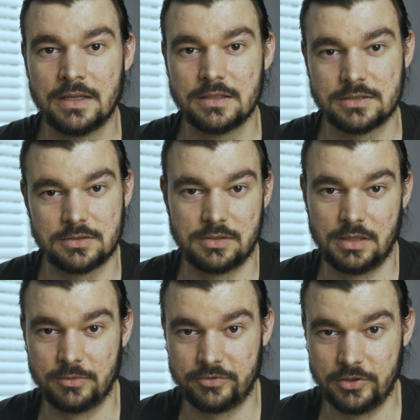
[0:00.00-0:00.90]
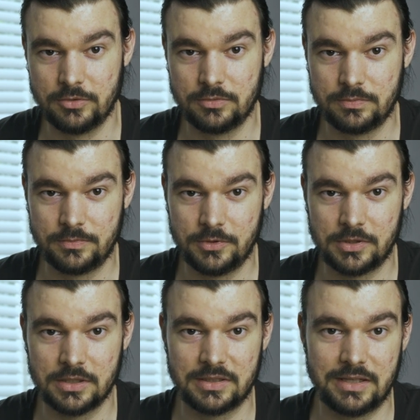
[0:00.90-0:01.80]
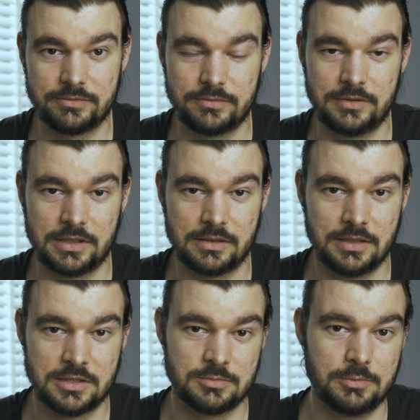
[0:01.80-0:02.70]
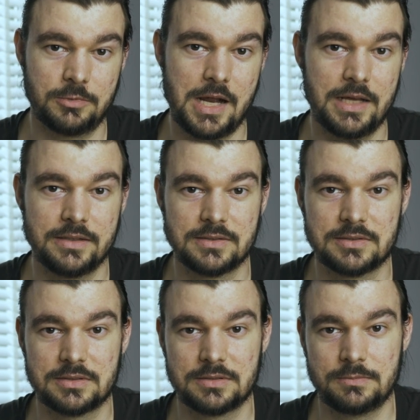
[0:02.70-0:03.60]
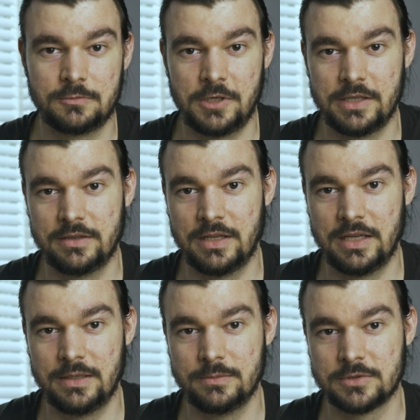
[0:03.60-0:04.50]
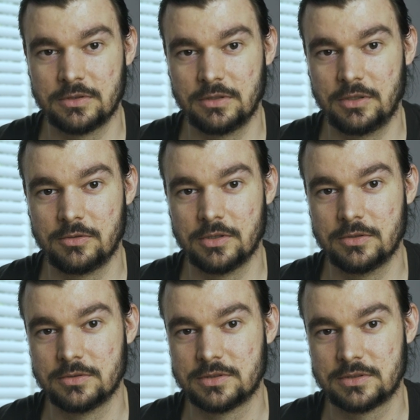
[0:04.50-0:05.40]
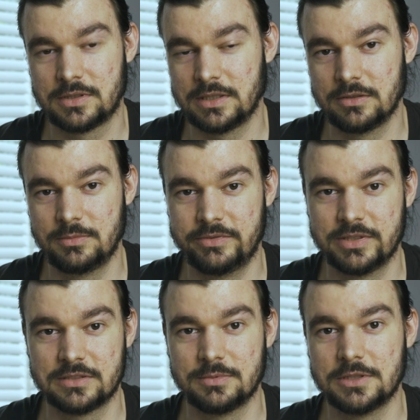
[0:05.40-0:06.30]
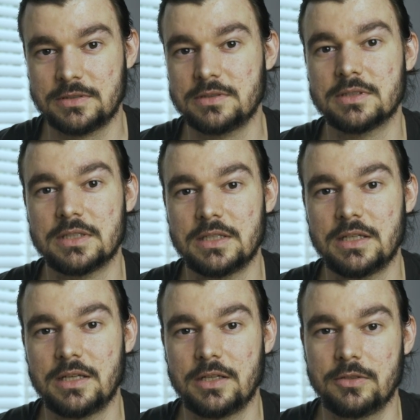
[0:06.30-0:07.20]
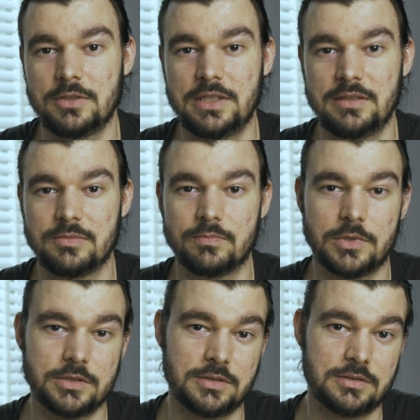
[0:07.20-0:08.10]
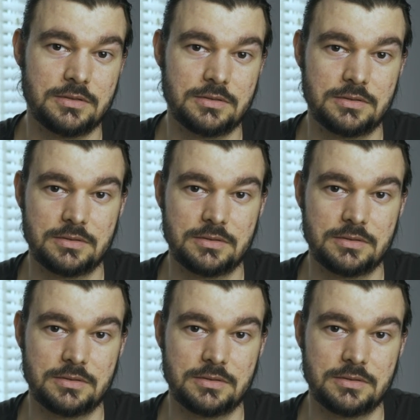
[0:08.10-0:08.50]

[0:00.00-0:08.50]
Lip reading: Just to name a few, you can't have recognizable brands, brand names or logos cannot be visible. You need model